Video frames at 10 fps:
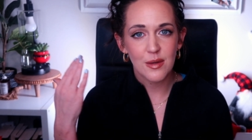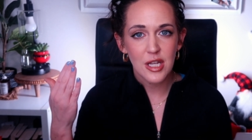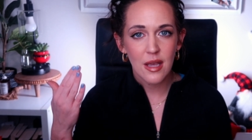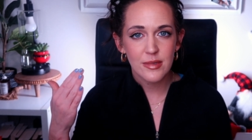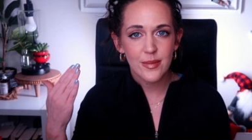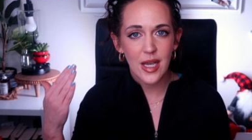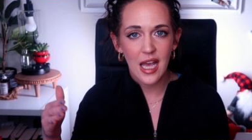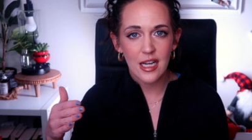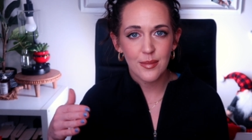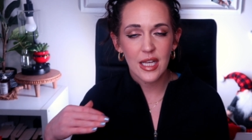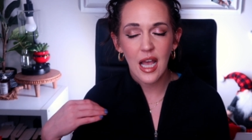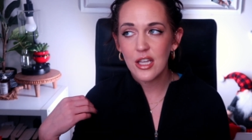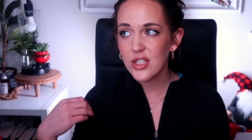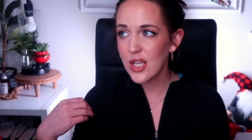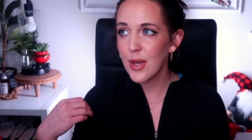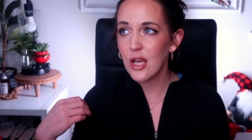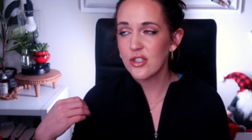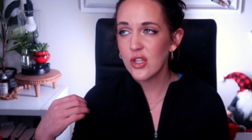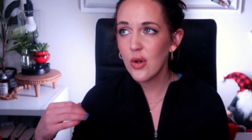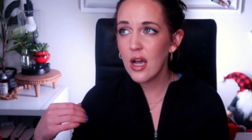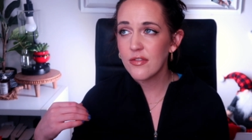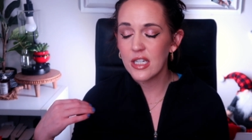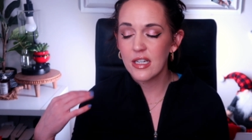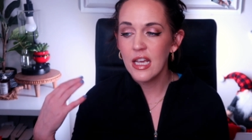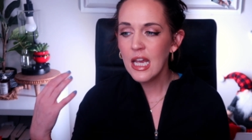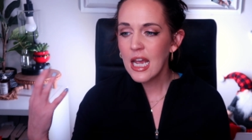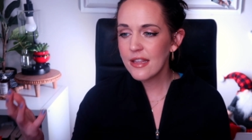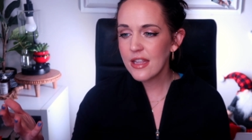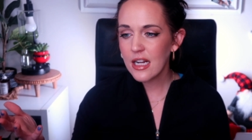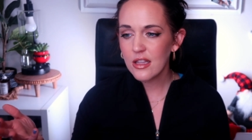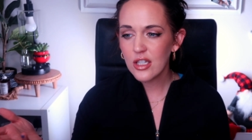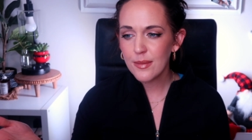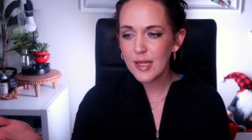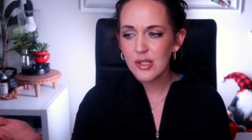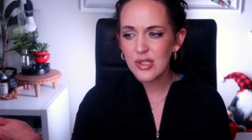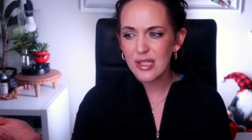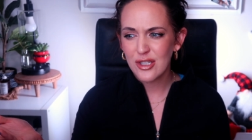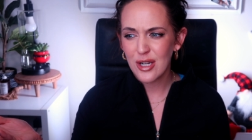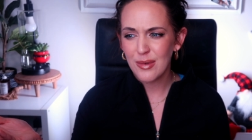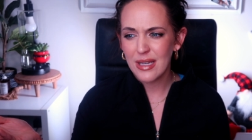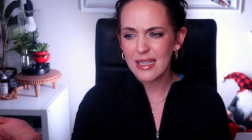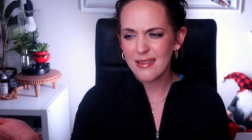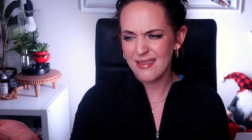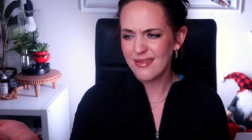sometimes in my head, I'm like, I use that palette so often. And then I look at my usage and I'm like,